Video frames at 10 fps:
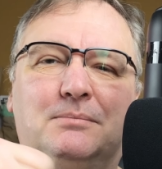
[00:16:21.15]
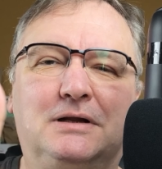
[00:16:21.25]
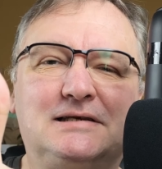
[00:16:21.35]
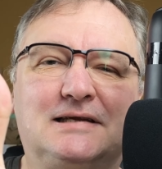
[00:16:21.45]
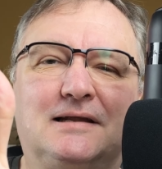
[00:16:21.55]

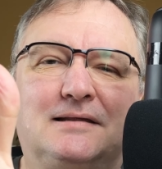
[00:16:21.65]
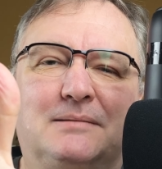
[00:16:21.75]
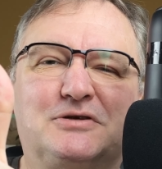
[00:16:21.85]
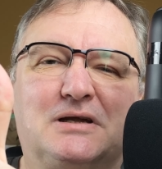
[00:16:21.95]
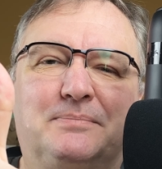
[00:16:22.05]
Please hit the
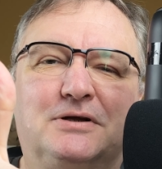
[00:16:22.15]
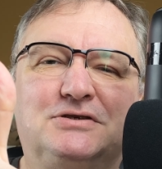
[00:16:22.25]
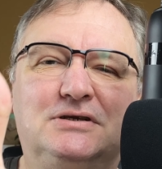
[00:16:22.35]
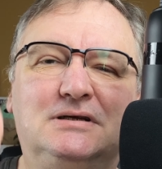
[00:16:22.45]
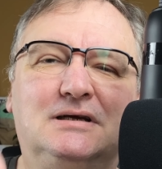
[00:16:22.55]
thumbs up
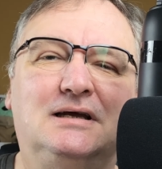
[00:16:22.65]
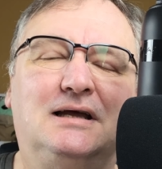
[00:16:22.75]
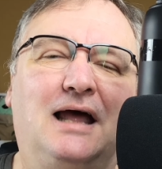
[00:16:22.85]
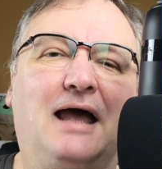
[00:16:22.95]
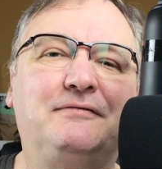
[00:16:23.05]
button
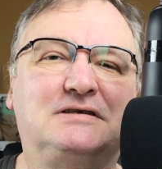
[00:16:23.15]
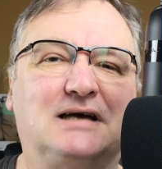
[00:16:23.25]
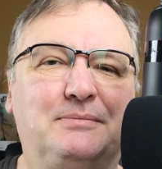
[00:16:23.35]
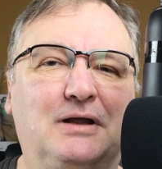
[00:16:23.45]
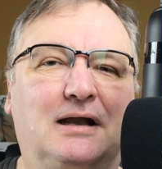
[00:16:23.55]
every
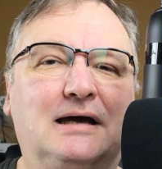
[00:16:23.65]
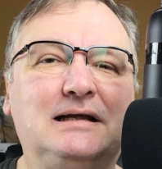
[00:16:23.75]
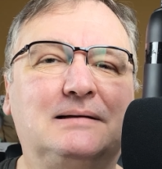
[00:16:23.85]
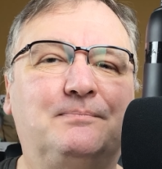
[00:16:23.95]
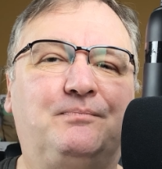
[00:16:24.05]
time you
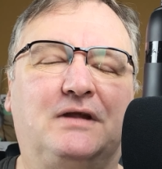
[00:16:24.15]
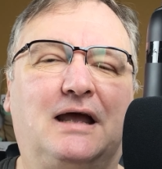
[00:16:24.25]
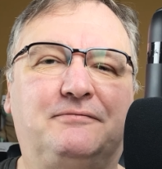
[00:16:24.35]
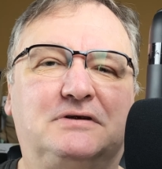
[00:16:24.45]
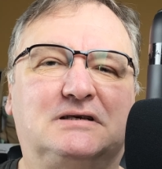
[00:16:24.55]
like.
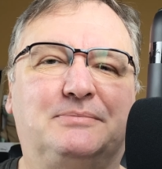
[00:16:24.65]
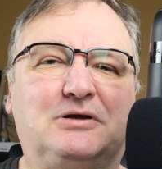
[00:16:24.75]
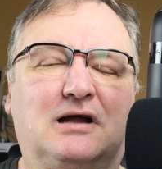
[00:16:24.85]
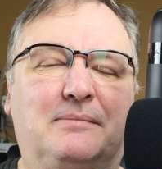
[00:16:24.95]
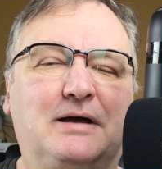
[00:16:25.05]
Every time you
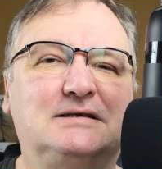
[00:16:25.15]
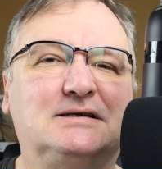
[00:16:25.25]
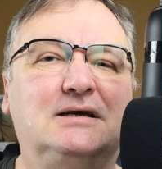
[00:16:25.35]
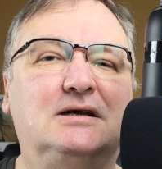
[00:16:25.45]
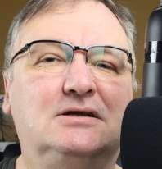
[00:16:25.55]
comment
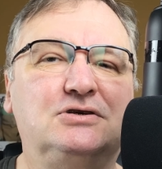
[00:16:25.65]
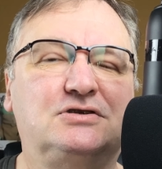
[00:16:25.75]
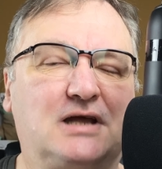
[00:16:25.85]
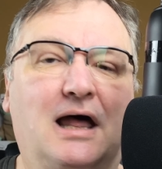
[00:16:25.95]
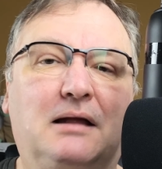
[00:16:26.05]

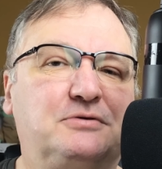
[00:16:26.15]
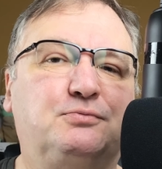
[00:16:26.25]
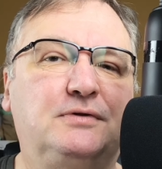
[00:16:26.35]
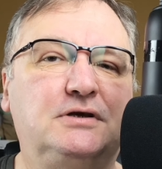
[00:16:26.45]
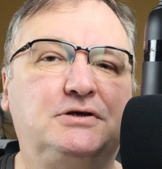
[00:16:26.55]
just helps
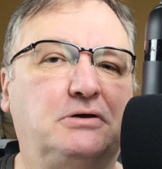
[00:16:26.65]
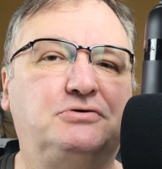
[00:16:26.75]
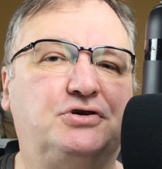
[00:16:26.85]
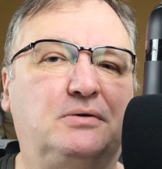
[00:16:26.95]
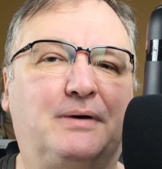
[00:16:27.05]
with the
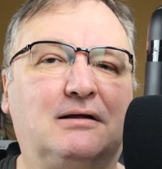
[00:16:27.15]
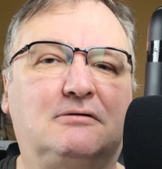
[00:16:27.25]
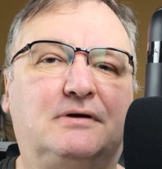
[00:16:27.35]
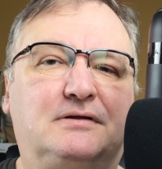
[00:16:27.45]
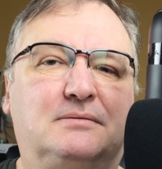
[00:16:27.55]
YouTube
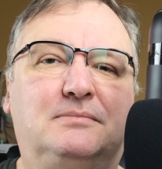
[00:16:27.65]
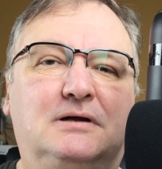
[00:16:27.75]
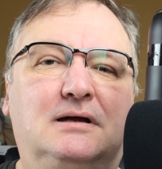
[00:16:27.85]
algorithm.